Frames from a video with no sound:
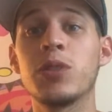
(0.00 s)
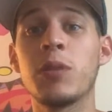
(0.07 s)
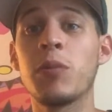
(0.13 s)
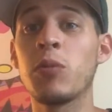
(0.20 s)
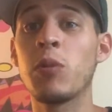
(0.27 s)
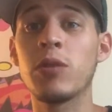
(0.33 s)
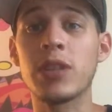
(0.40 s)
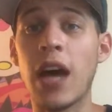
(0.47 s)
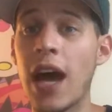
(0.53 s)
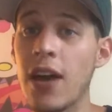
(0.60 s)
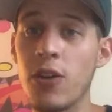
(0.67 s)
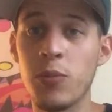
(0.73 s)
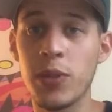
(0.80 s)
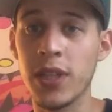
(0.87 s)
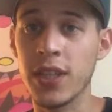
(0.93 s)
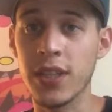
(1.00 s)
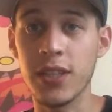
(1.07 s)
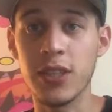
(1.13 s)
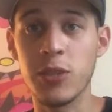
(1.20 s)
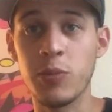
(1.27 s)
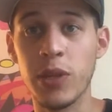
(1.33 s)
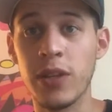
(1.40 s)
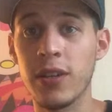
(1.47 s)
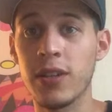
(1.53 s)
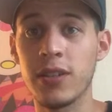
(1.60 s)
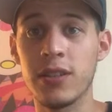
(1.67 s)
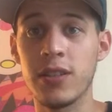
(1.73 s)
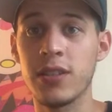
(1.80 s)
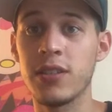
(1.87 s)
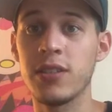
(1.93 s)
of the most eye-opening
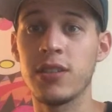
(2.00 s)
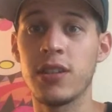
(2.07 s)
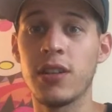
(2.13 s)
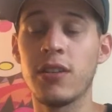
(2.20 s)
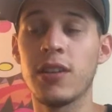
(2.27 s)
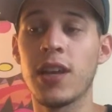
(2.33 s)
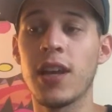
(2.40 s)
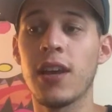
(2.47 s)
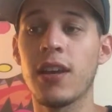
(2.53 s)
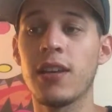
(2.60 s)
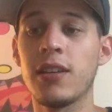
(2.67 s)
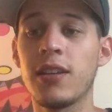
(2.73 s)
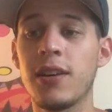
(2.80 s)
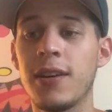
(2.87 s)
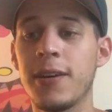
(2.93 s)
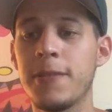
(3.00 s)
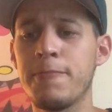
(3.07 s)
experiences, you know. And